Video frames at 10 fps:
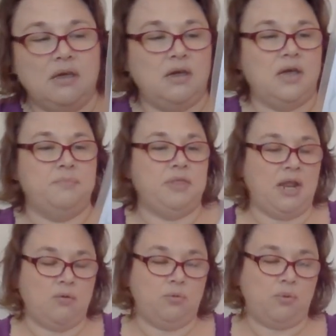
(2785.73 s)
Um, that
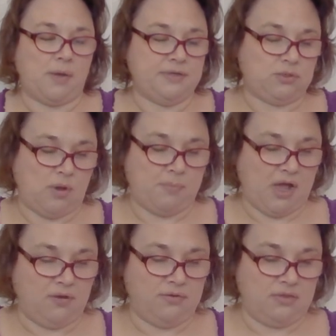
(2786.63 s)
I will probably swap
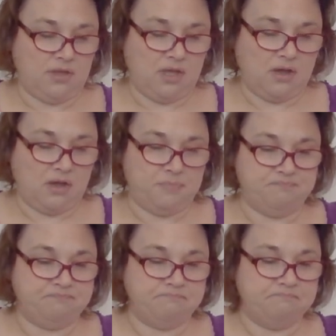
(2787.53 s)
out the
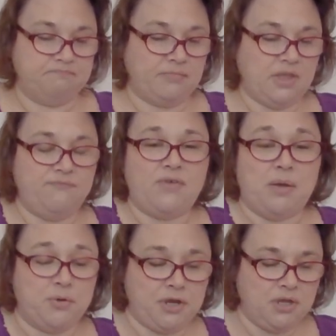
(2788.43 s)
um,
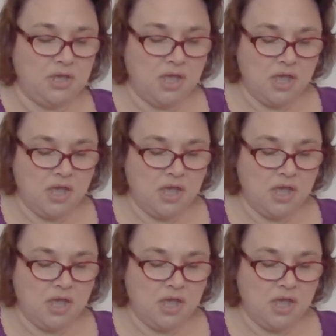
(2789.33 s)
fabric.